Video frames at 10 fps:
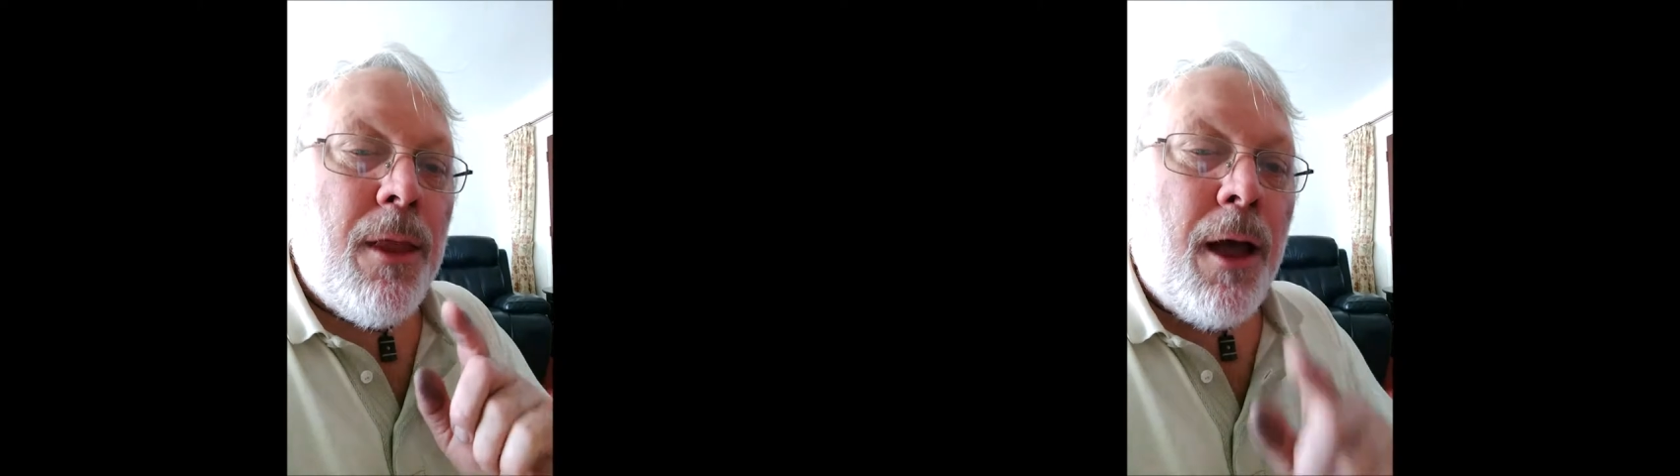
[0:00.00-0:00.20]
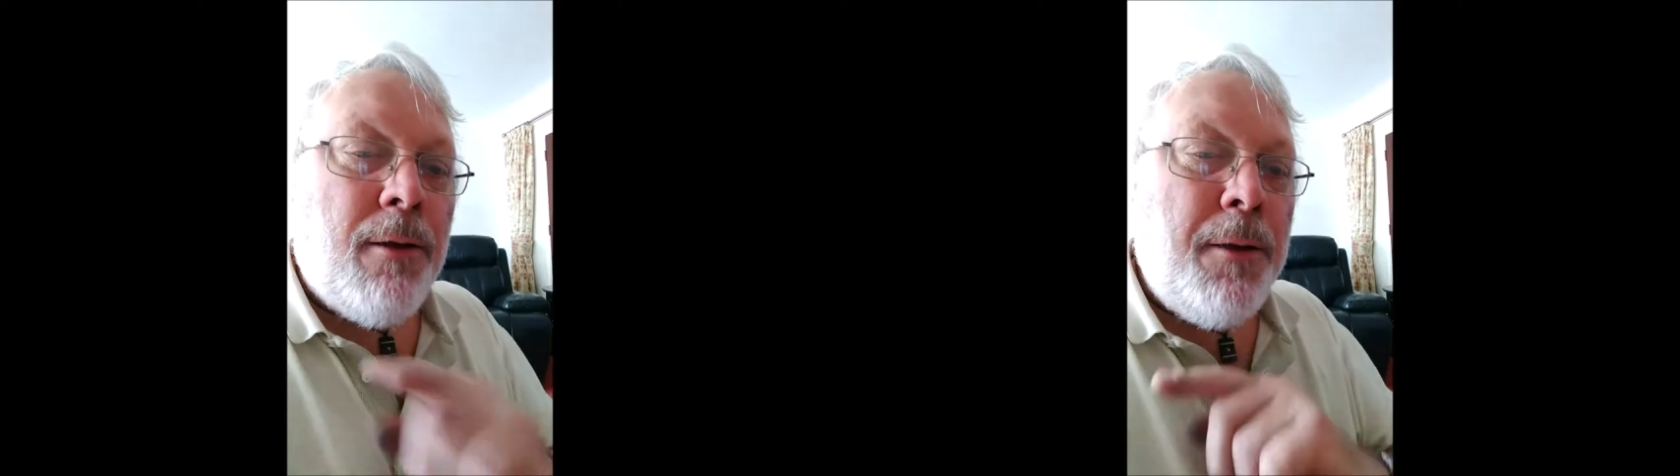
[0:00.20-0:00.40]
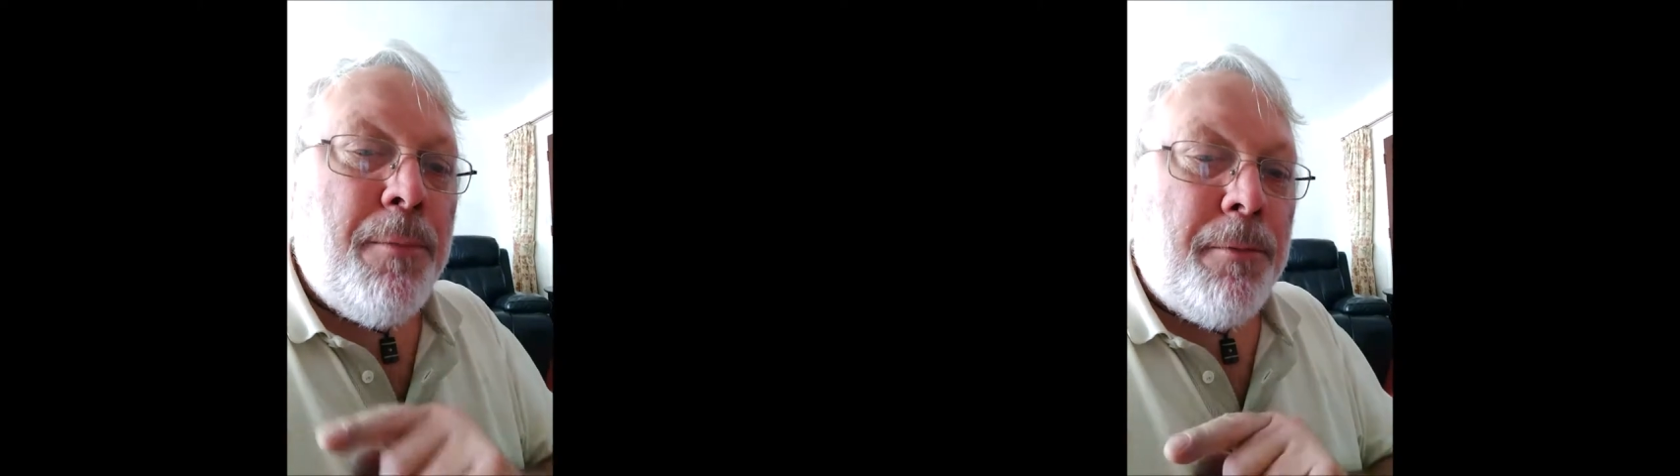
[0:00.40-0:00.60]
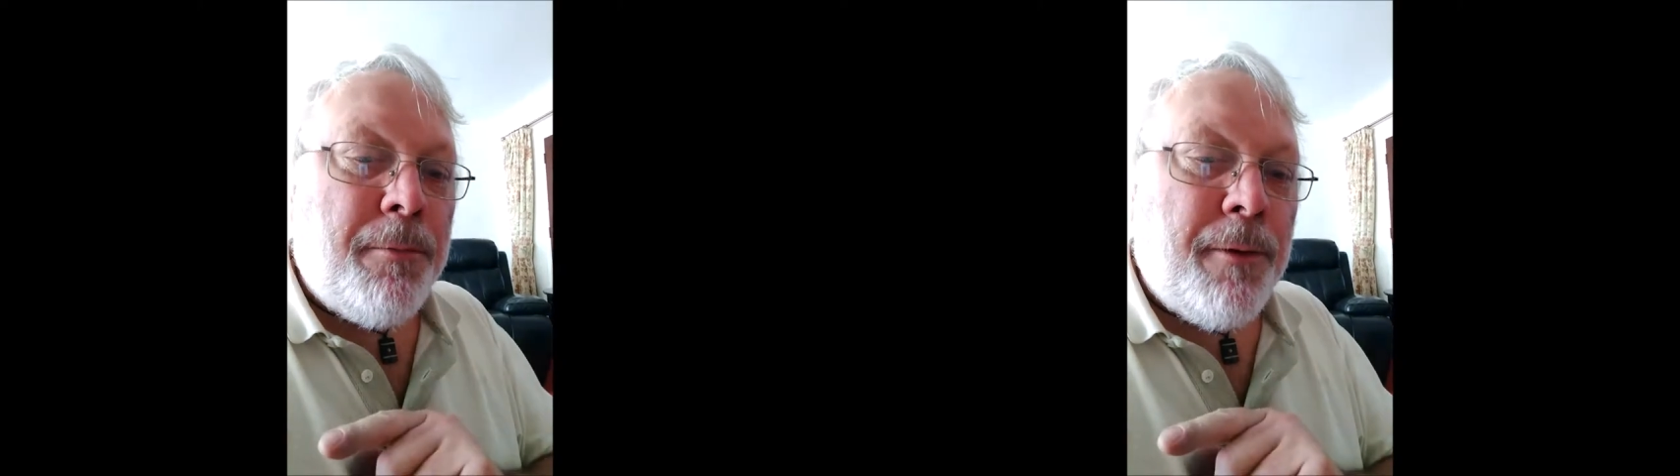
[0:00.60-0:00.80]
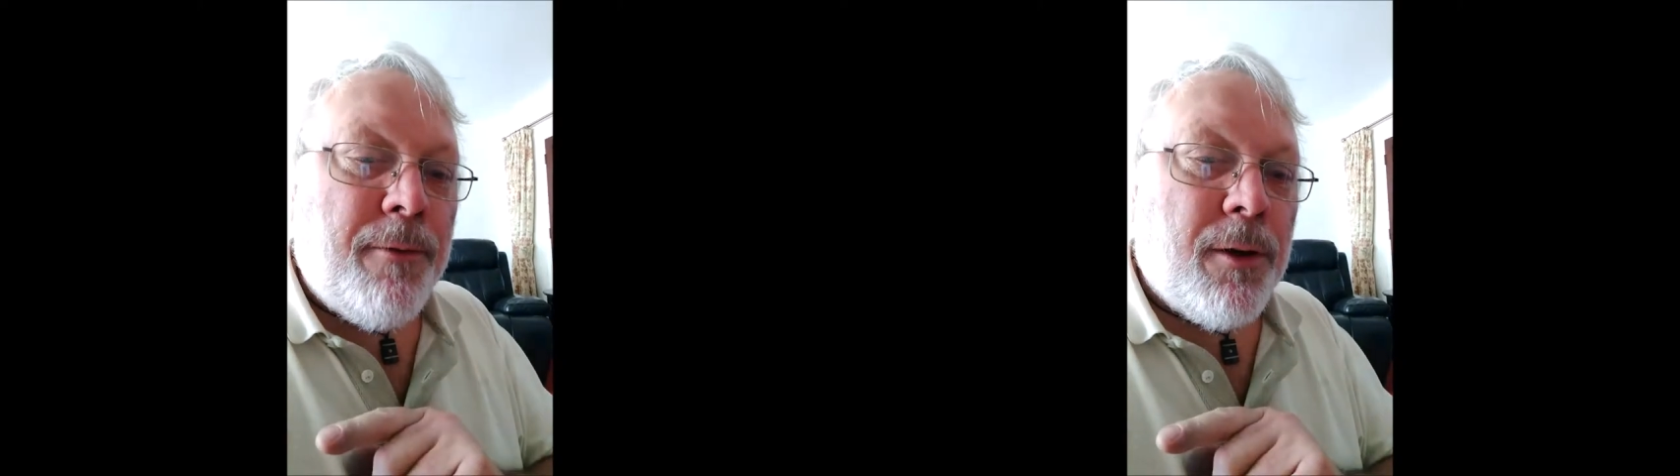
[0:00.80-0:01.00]
Only
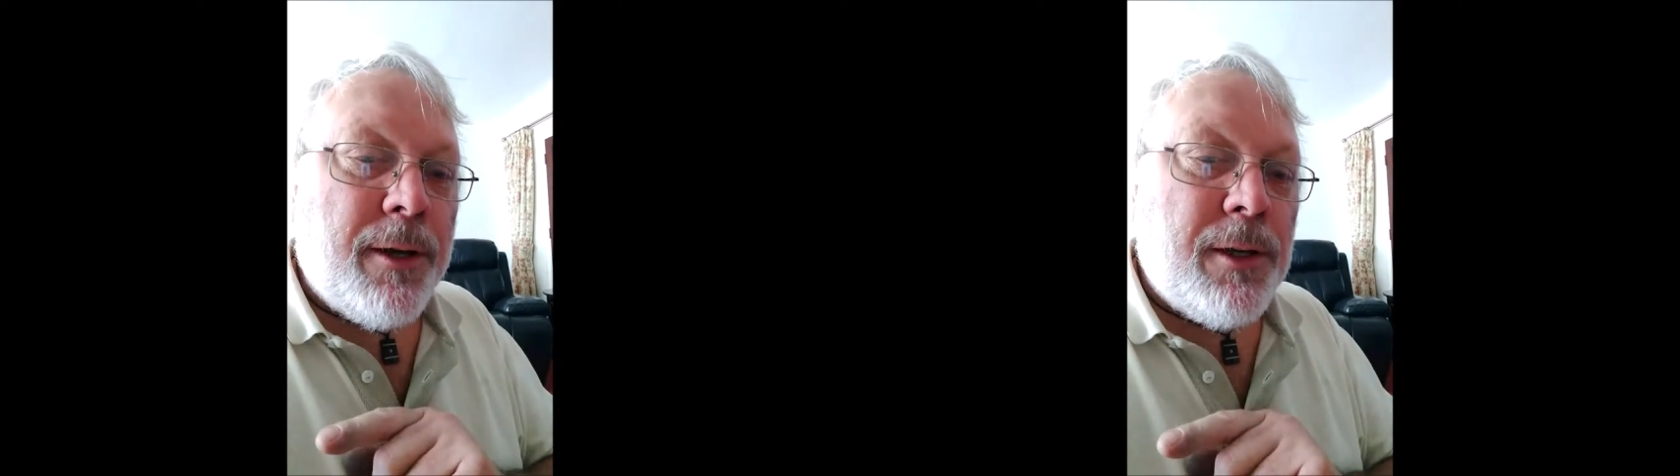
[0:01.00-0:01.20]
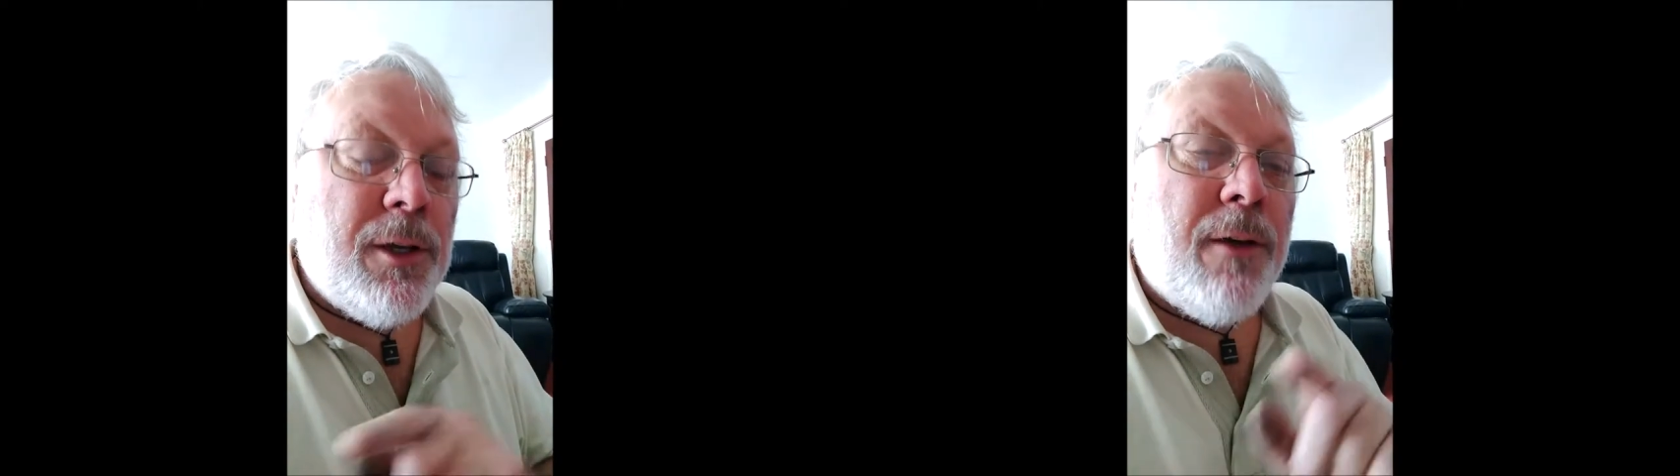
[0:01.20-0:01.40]
problem I've got is